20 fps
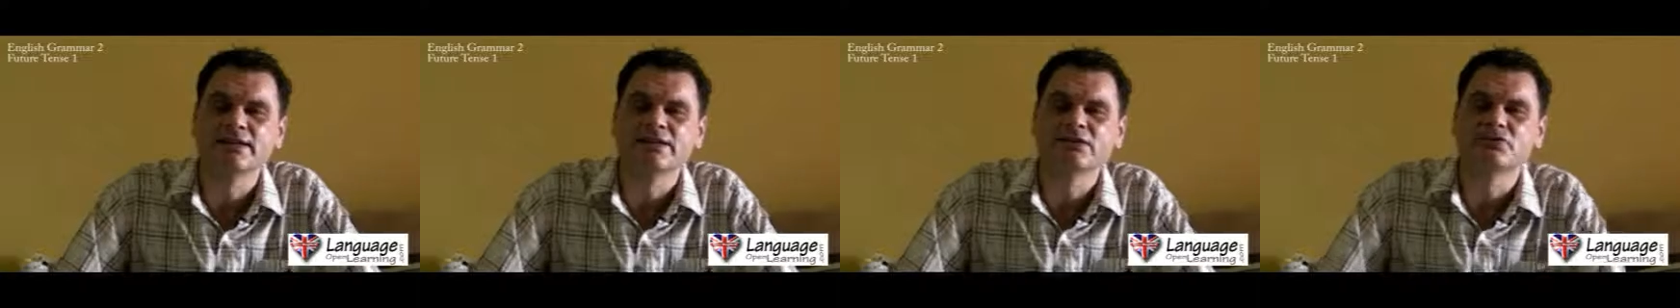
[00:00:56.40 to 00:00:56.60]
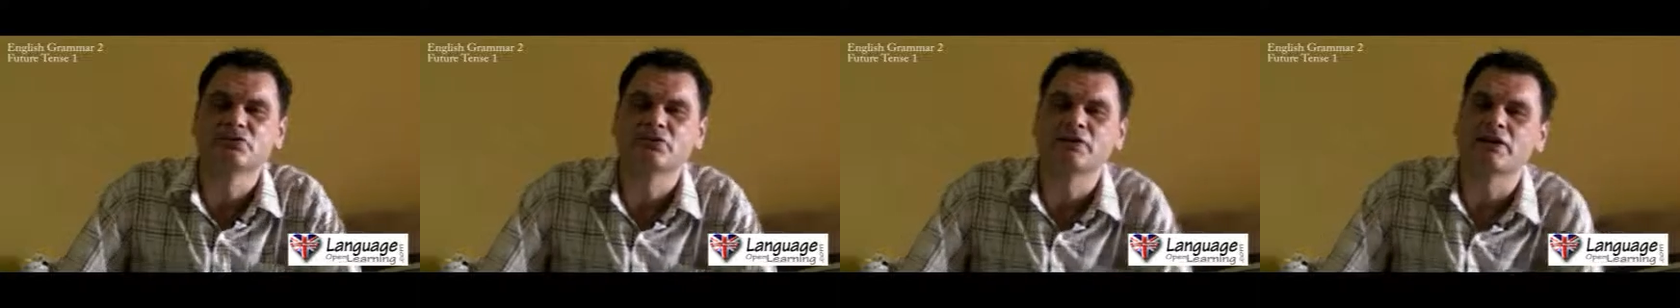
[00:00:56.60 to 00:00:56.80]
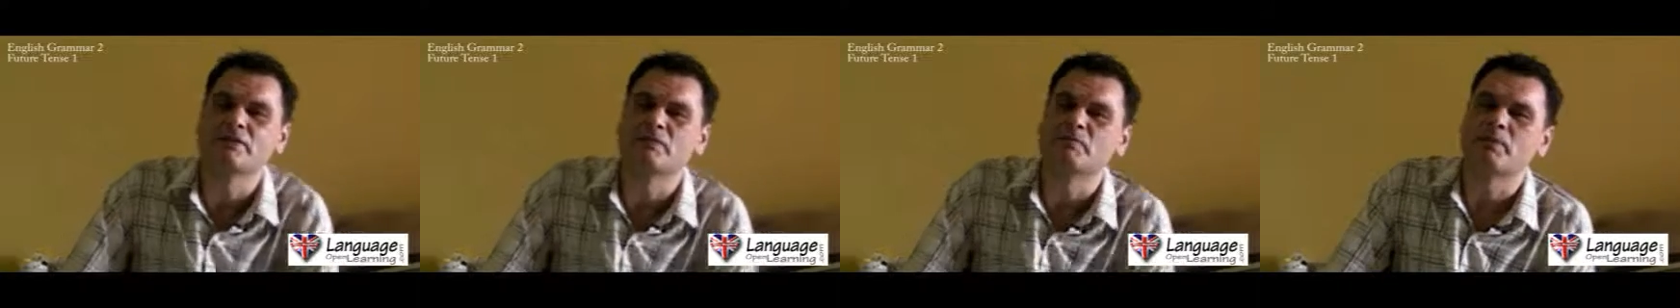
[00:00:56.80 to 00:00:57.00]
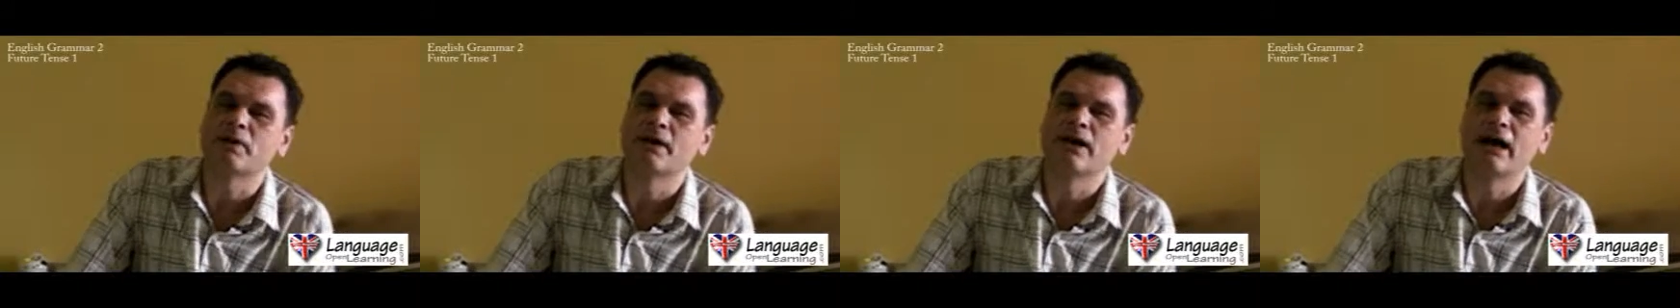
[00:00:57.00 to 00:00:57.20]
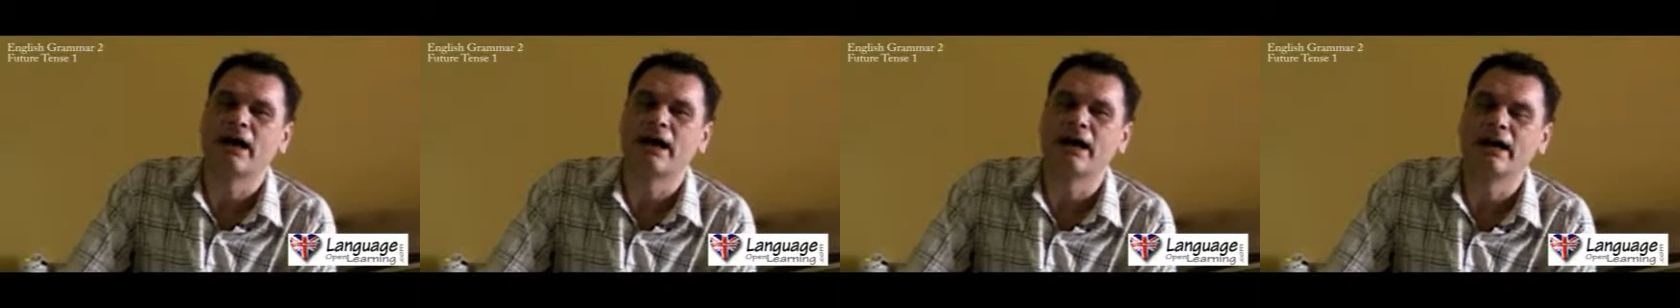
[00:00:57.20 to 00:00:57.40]
to keep
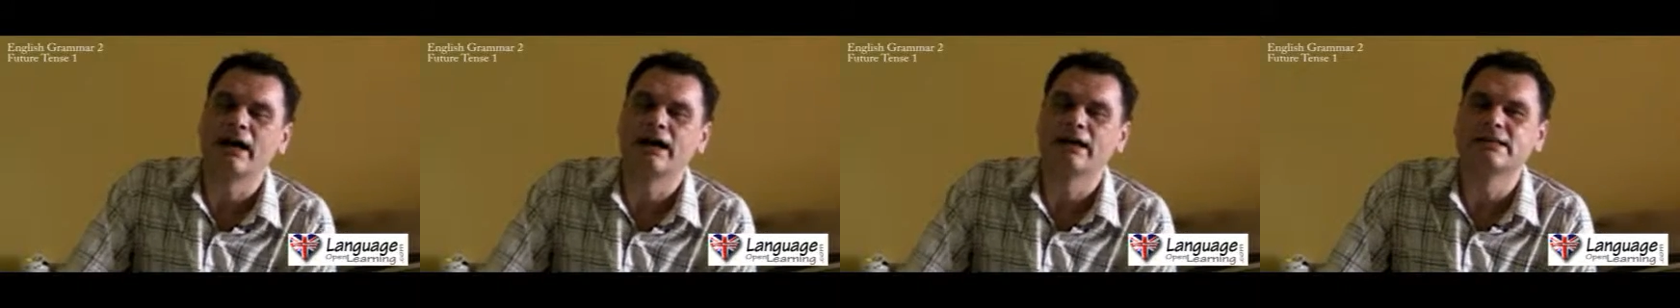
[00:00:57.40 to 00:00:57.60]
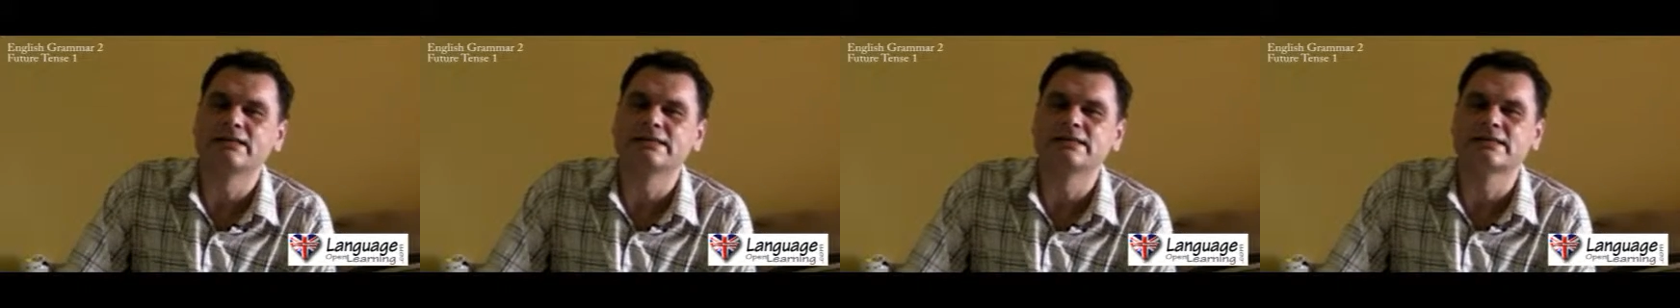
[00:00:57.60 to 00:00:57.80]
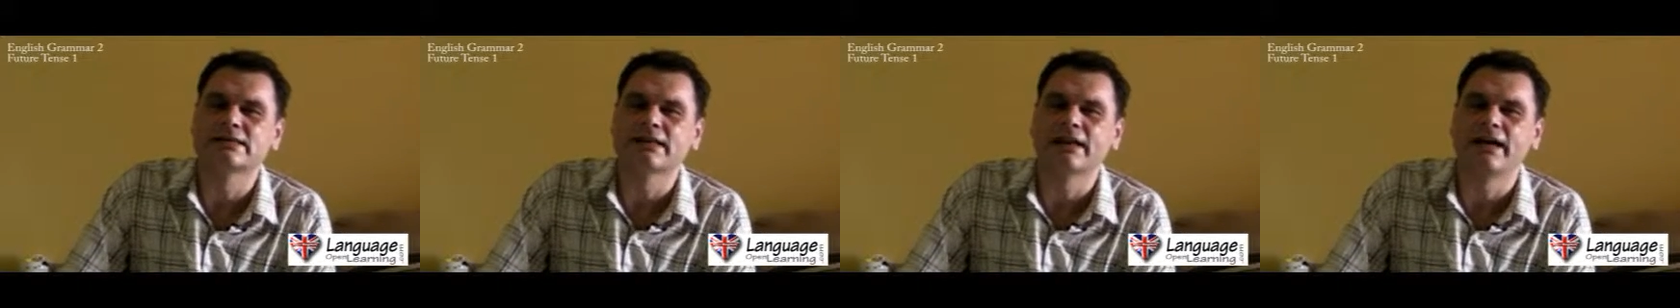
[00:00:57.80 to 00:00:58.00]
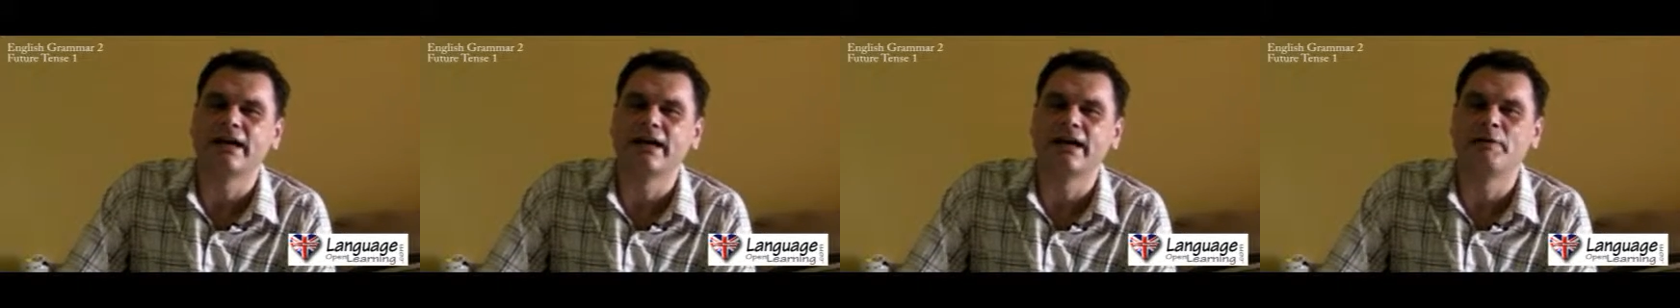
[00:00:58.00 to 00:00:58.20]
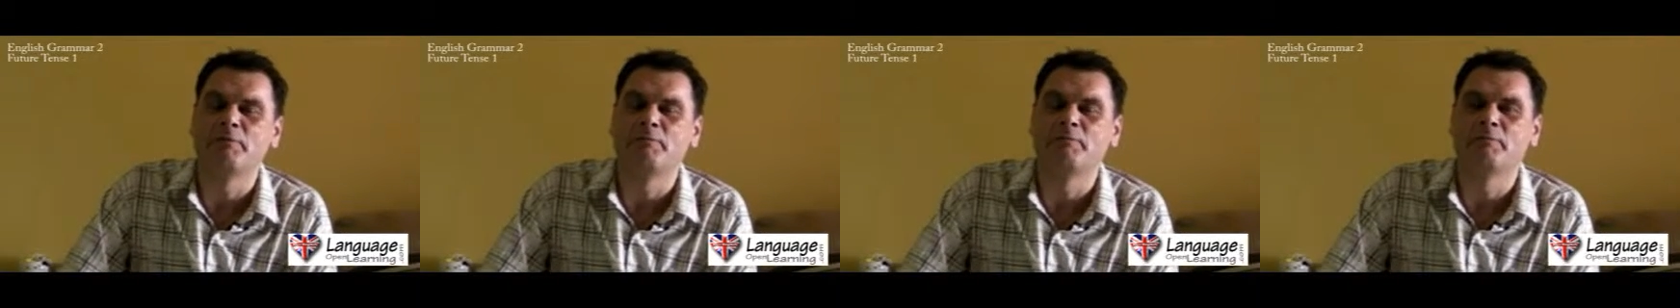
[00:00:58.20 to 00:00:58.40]
as
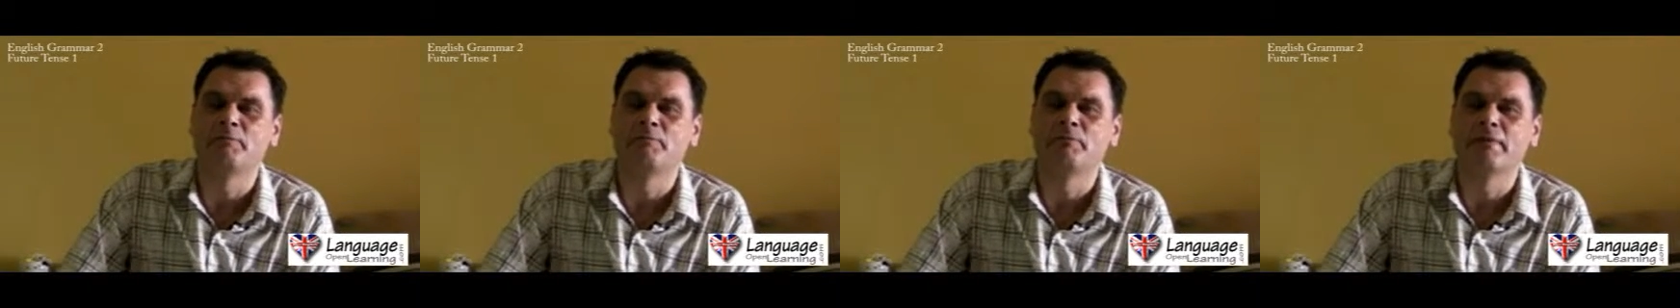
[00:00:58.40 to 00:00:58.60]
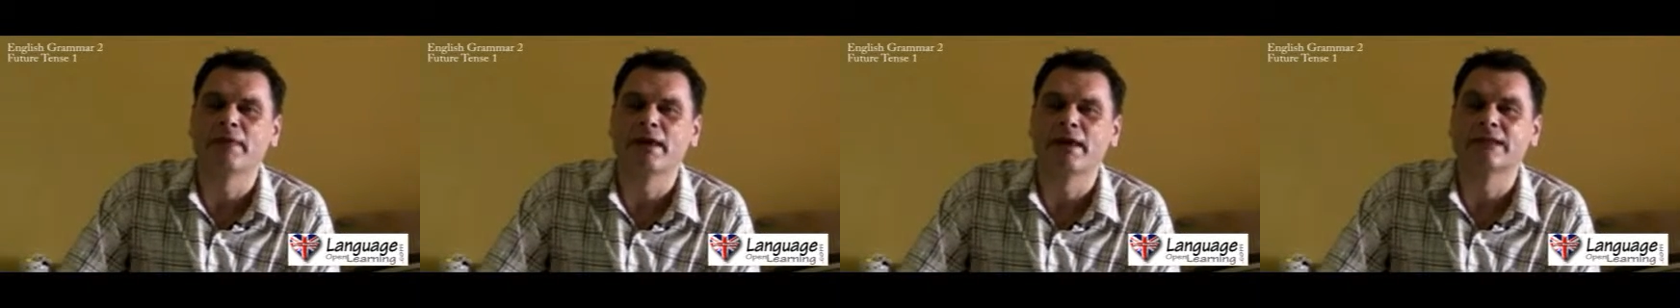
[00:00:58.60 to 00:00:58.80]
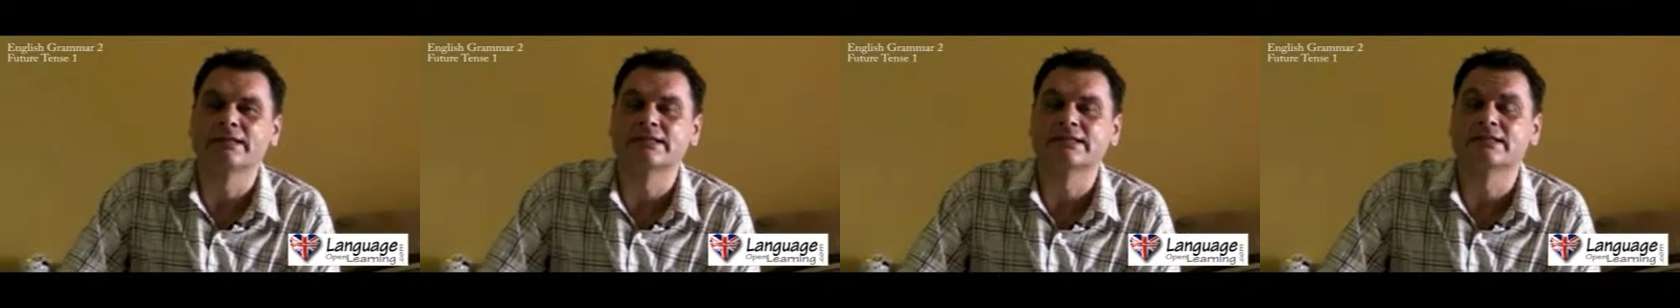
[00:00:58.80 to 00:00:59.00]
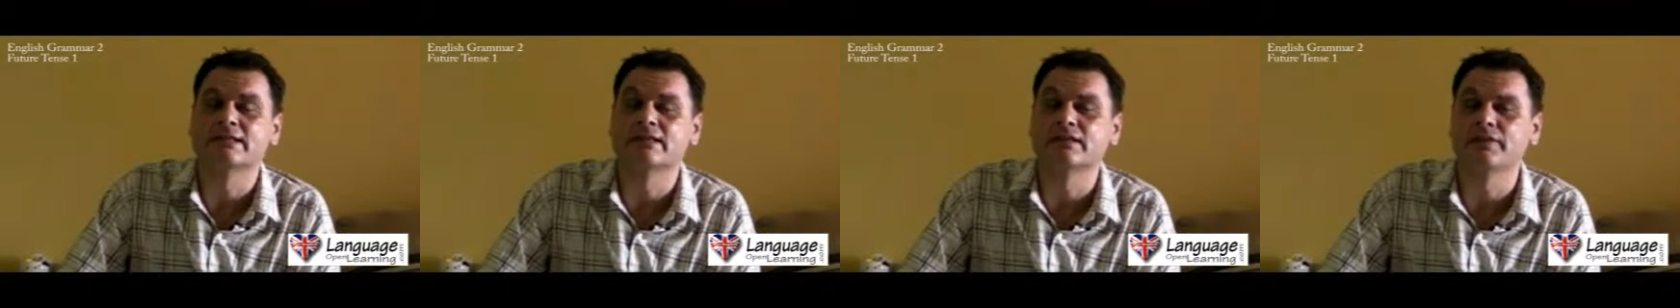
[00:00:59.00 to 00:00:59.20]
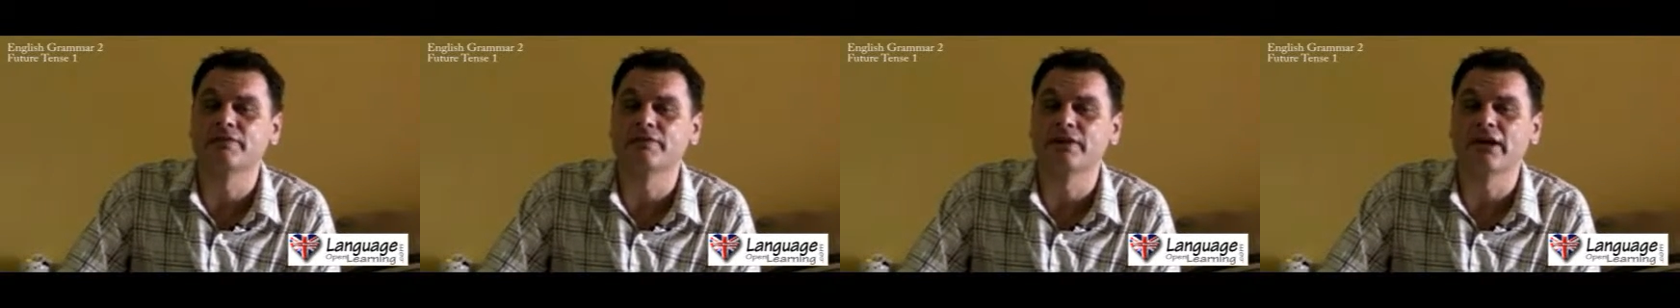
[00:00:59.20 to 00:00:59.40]
a
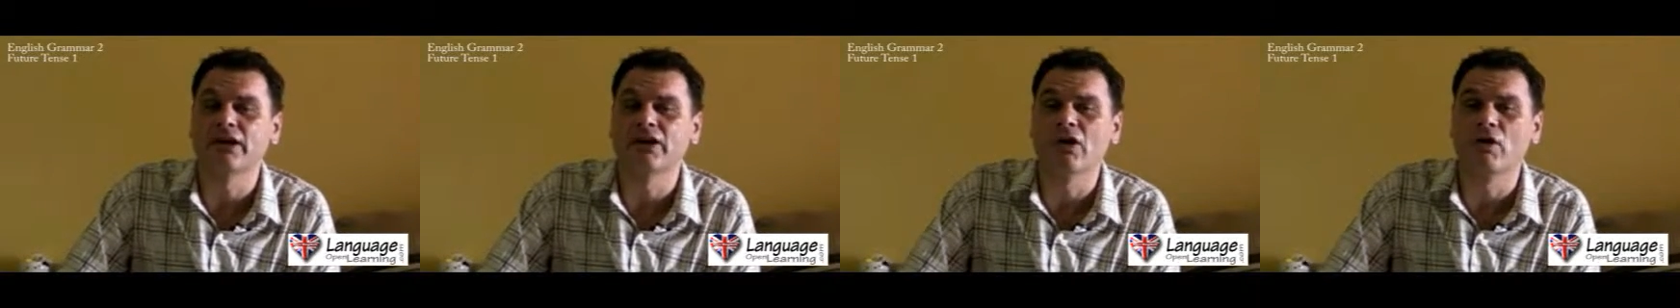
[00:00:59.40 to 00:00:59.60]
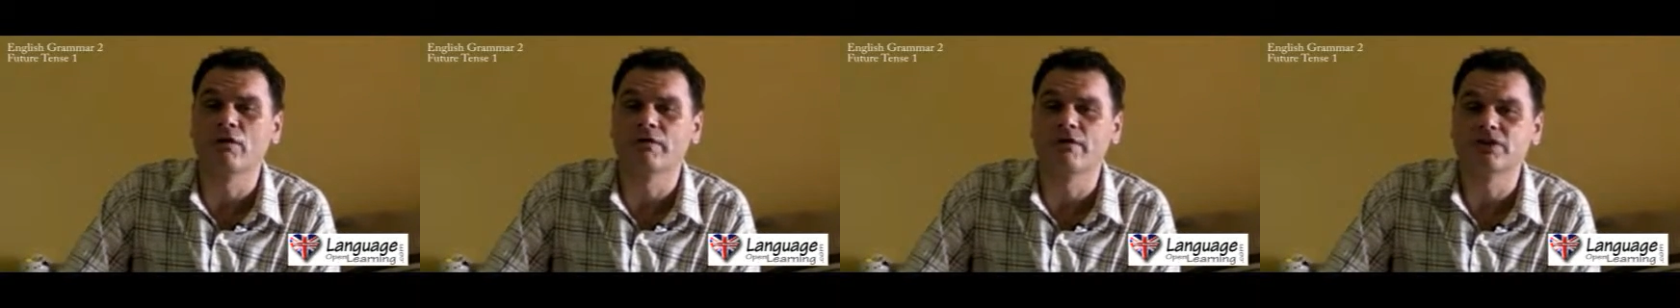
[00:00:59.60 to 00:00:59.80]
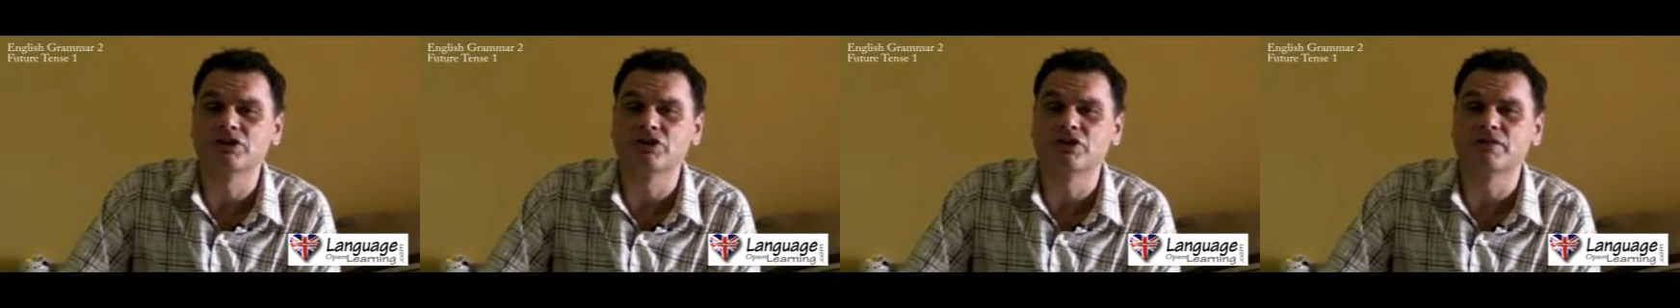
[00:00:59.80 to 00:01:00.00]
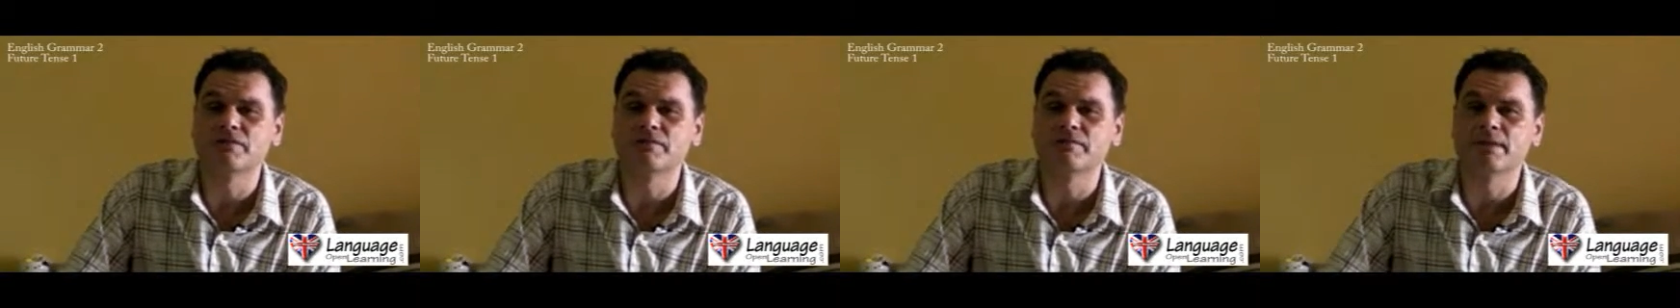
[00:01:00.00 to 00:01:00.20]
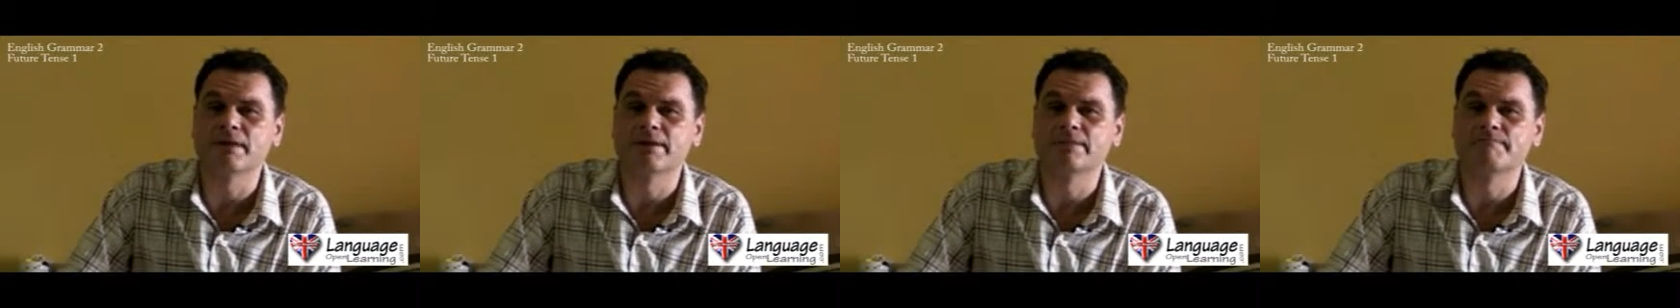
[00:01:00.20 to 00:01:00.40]
certificate of
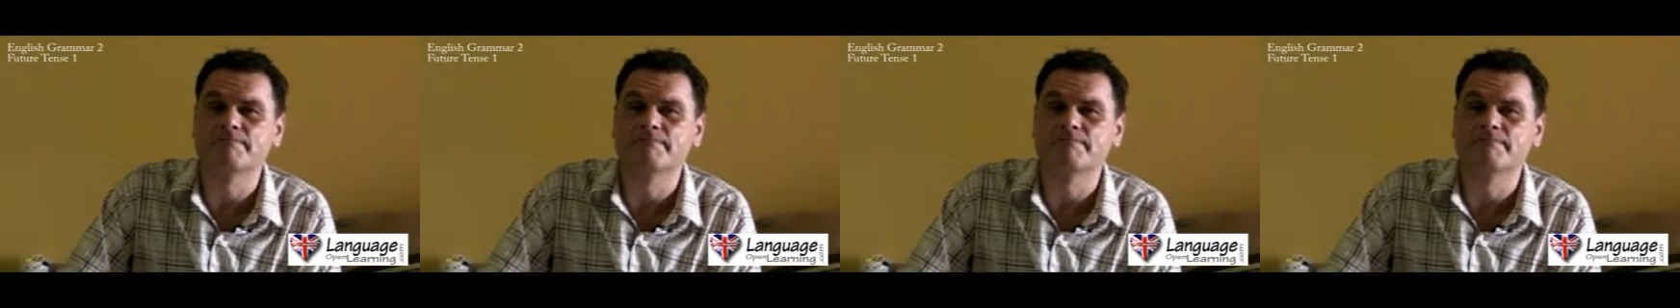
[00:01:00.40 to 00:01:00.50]
achievement.